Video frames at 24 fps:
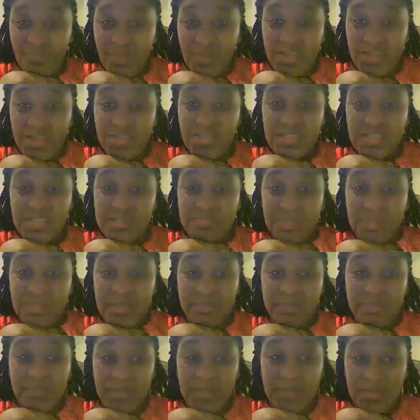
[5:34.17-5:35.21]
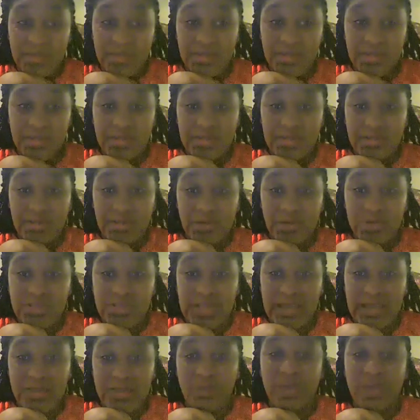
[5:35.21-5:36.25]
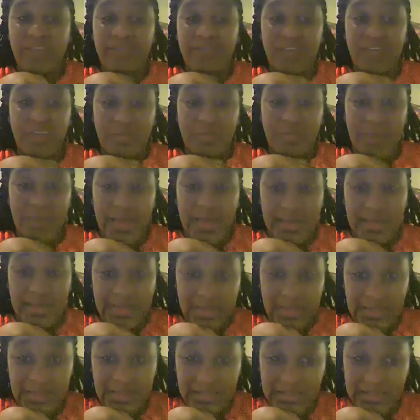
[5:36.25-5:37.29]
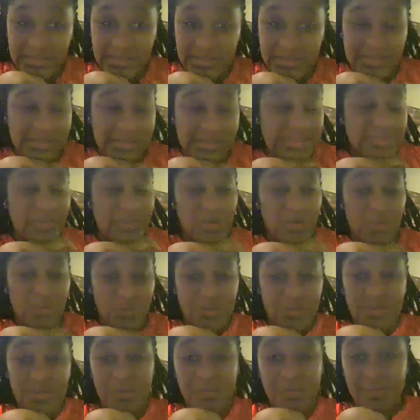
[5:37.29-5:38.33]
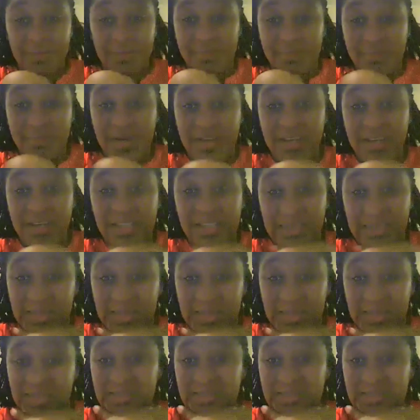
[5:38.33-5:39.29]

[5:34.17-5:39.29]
Just meet me. I'll wait for you by the gate. This is not what my mother gate.